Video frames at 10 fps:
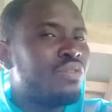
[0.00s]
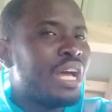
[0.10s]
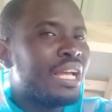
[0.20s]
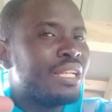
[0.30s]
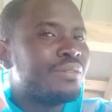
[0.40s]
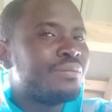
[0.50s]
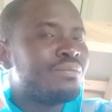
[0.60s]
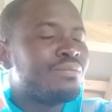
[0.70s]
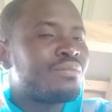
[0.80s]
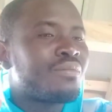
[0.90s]
far.
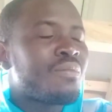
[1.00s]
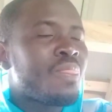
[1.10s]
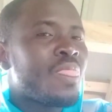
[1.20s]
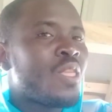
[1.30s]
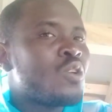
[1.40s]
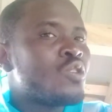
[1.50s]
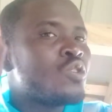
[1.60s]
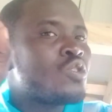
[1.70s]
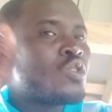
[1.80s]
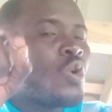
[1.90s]

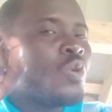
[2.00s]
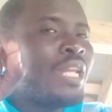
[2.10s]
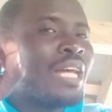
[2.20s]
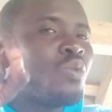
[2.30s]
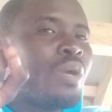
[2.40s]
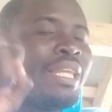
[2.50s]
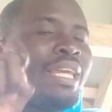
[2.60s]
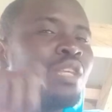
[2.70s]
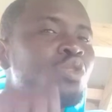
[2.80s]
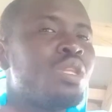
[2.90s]
So that when
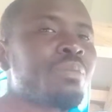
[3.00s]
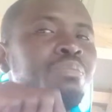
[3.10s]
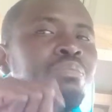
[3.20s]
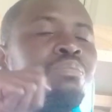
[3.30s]
it gets to the